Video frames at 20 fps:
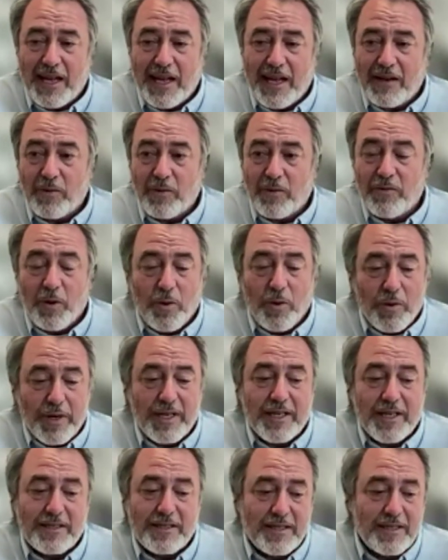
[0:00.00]
and we've
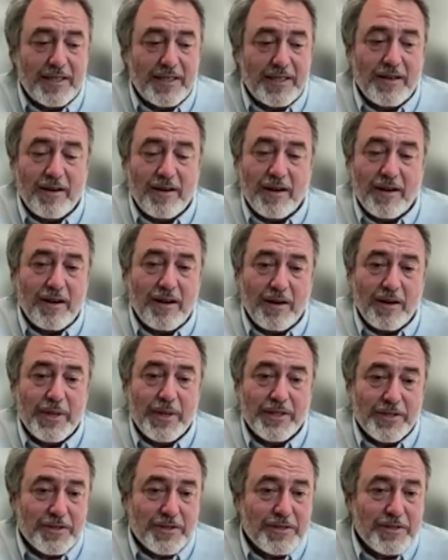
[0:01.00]
already exceeded our
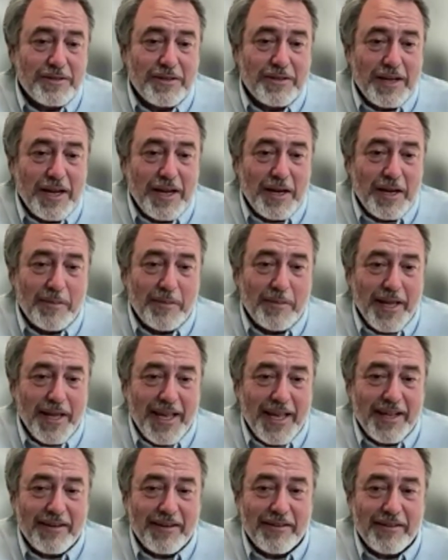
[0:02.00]
budgets.
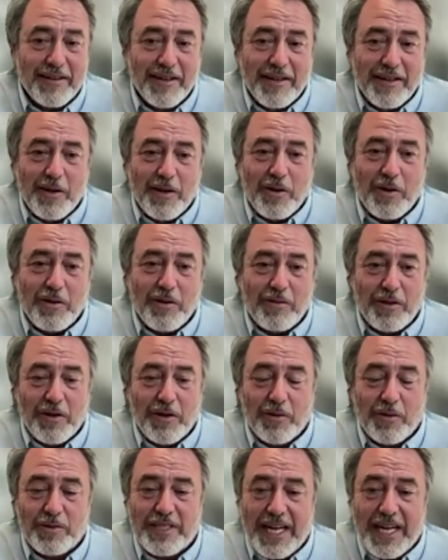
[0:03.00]
And
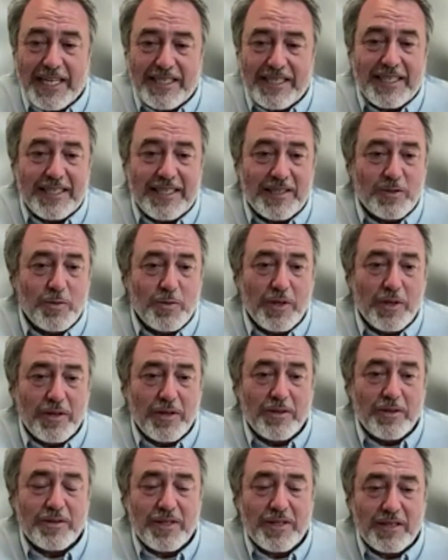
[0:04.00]
testing is one
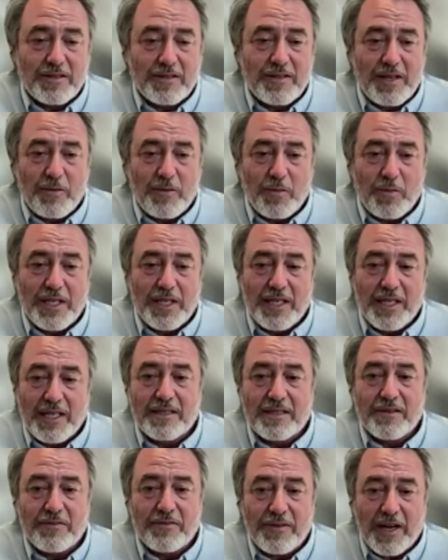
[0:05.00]
of those things that we
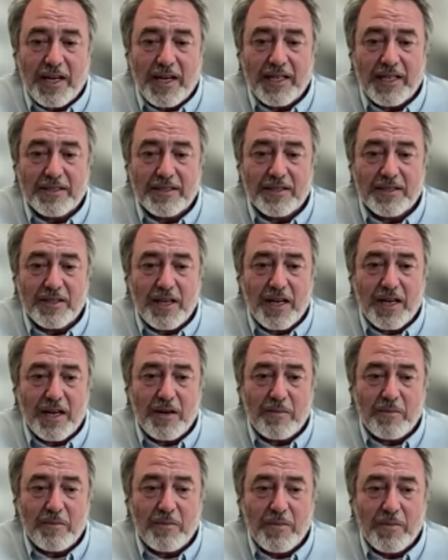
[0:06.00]
need to
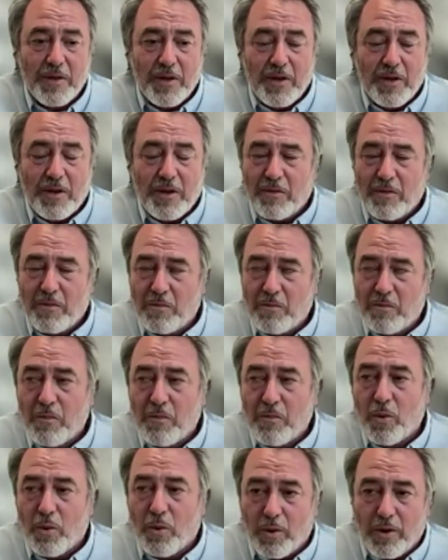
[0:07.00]
find
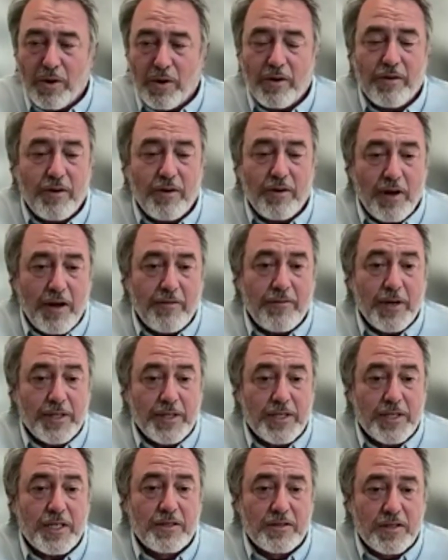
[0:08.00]
more
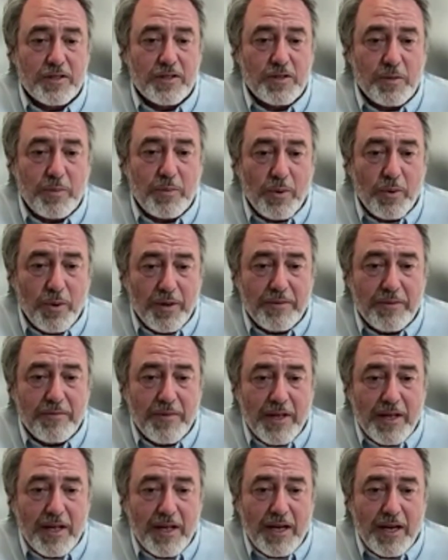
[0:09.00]
funding to support.
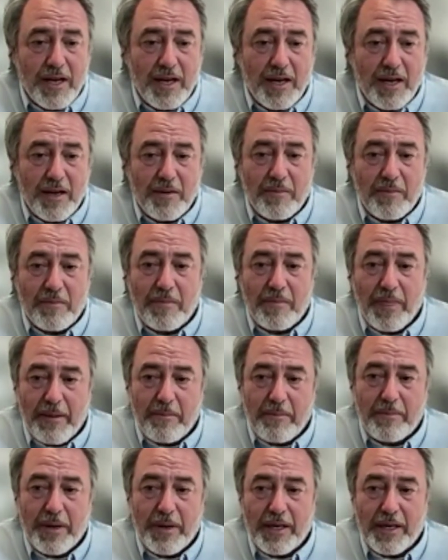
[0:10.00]

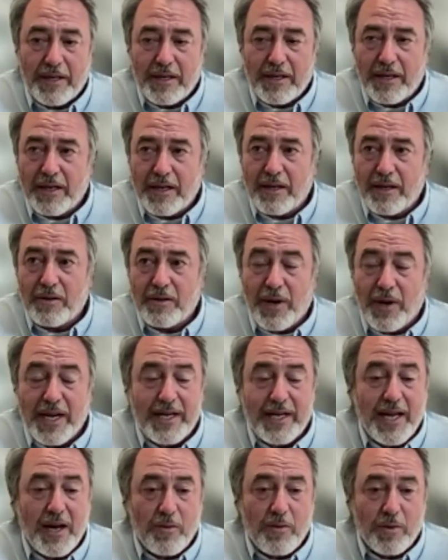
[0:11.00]
But
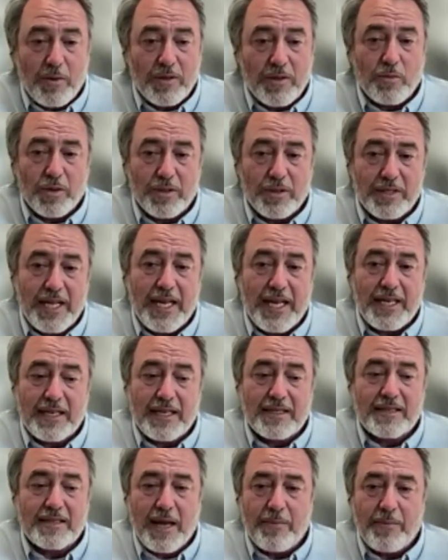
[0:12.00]
right now we're
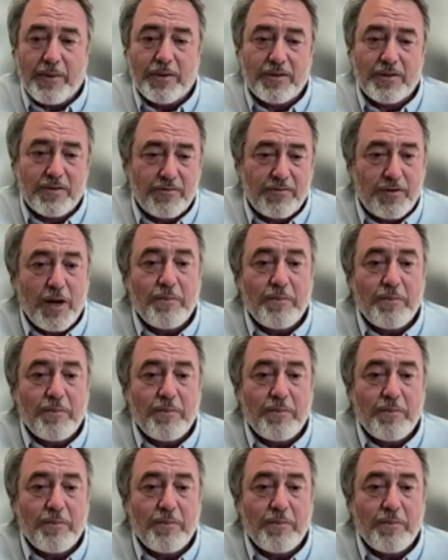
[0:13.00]
taking samples